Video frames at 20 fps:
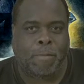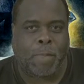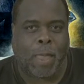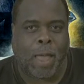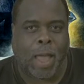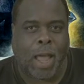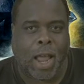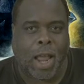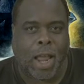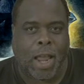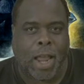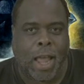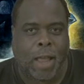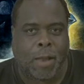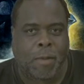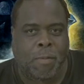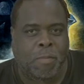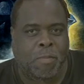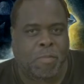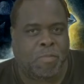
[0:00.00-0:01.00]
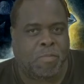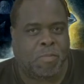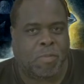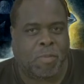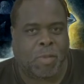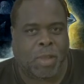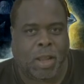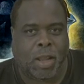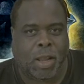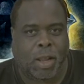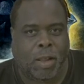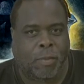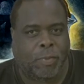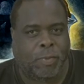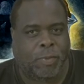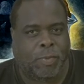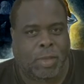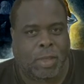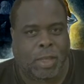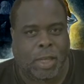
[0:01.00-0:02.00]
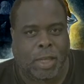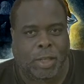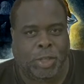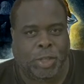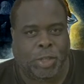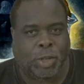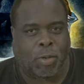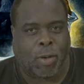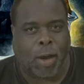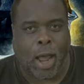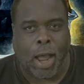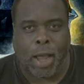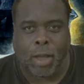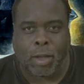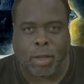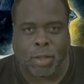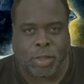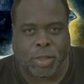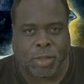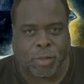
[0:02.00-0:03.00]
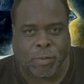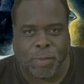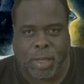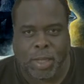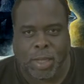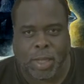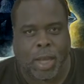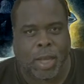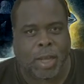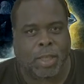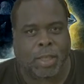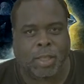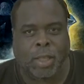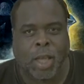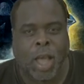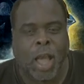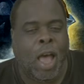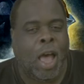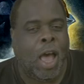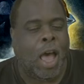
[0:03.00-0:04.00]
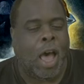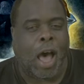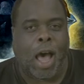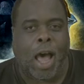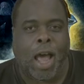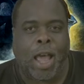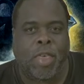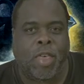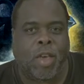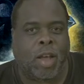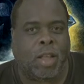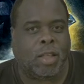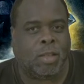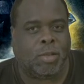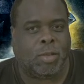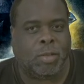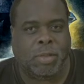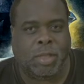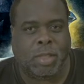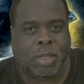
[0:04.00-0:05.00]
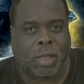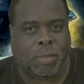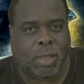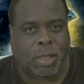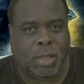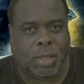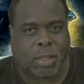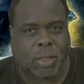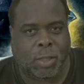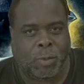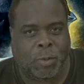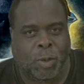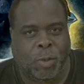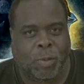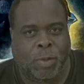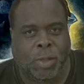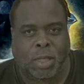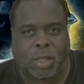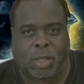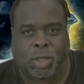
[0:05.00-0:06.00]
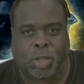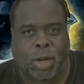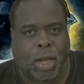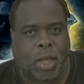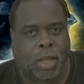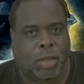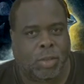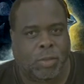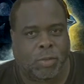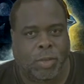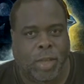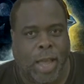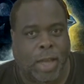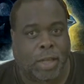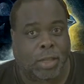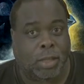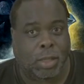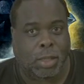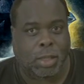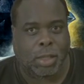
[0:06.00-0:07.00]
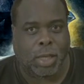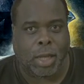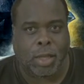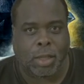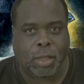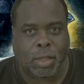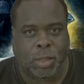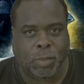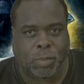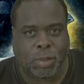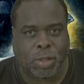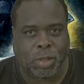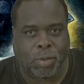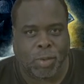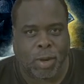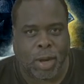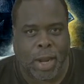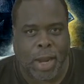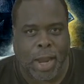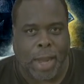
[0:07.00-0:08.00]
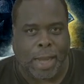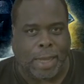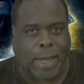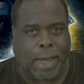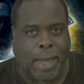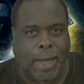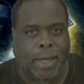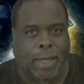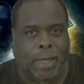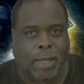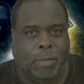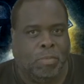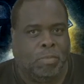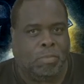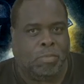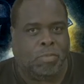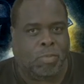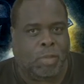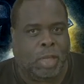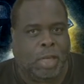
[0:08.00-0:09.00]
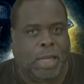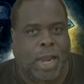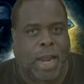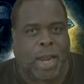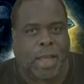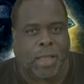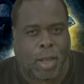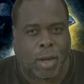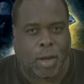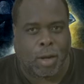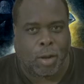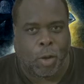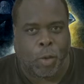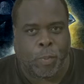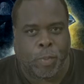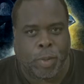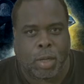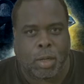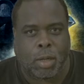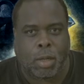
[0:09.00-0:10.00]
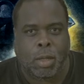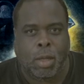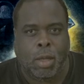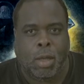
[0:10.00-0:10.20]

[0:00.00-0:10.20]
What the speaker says: I had the trials of me getting this. I thought this would be something simple, but the trials of actually getting this Blu-ray and getting it the day that it opened